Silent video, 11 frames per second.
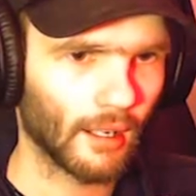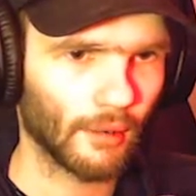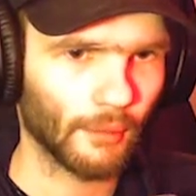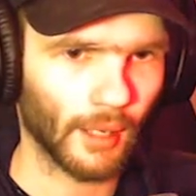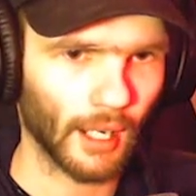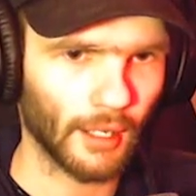
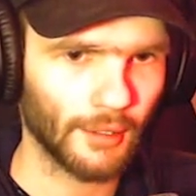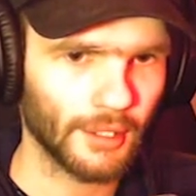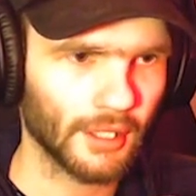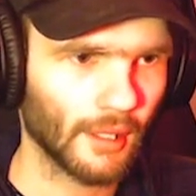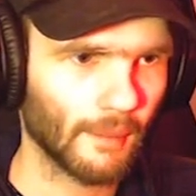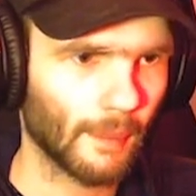Right,
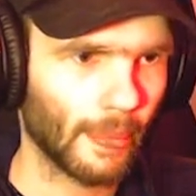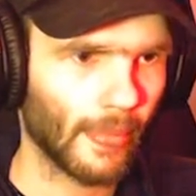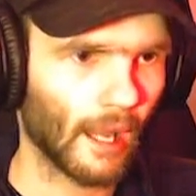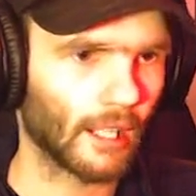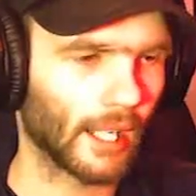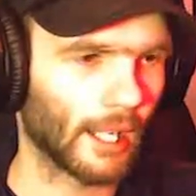who's...
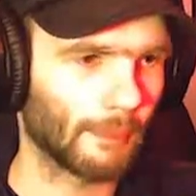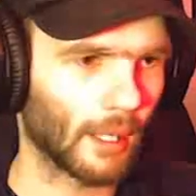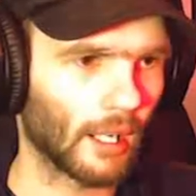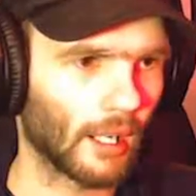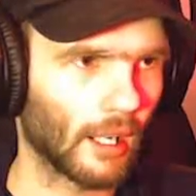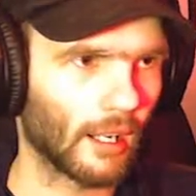Okay, but
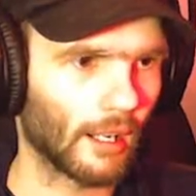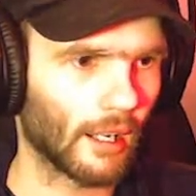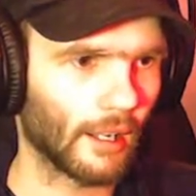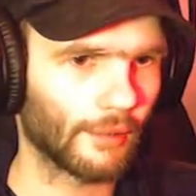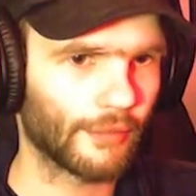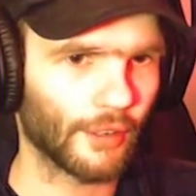
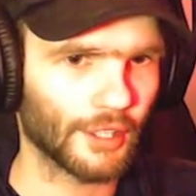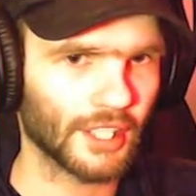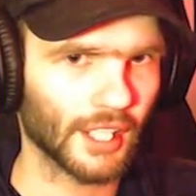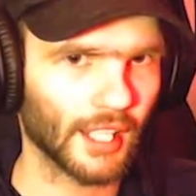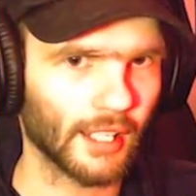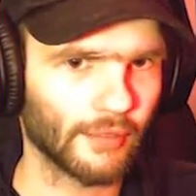uh,
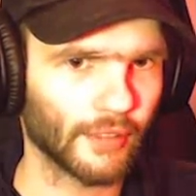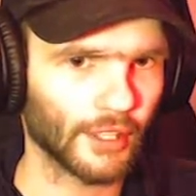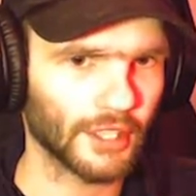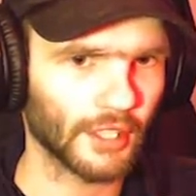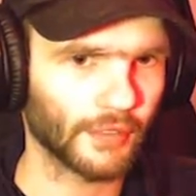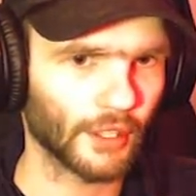Foxy,
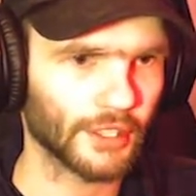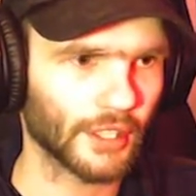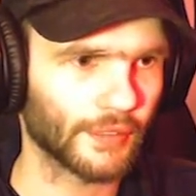Foxy, Foxy,